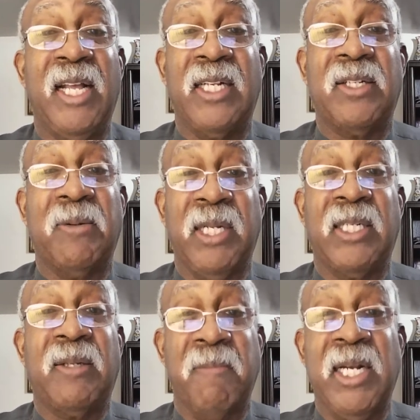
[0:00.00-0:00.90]
As the
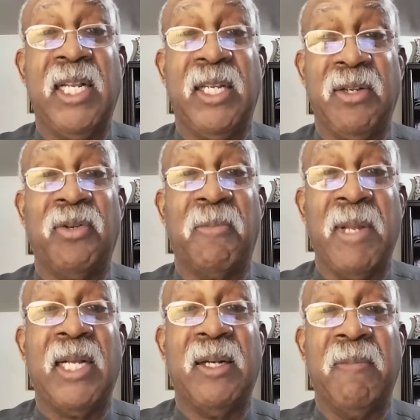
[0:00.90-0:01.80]
as the money,
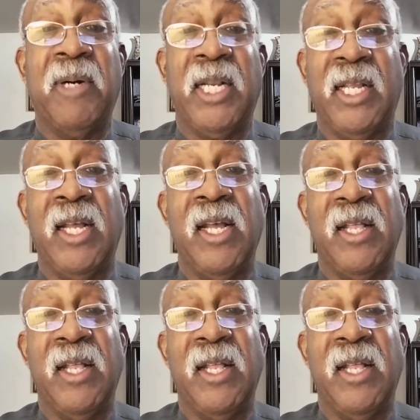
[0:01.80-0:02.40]
making the money.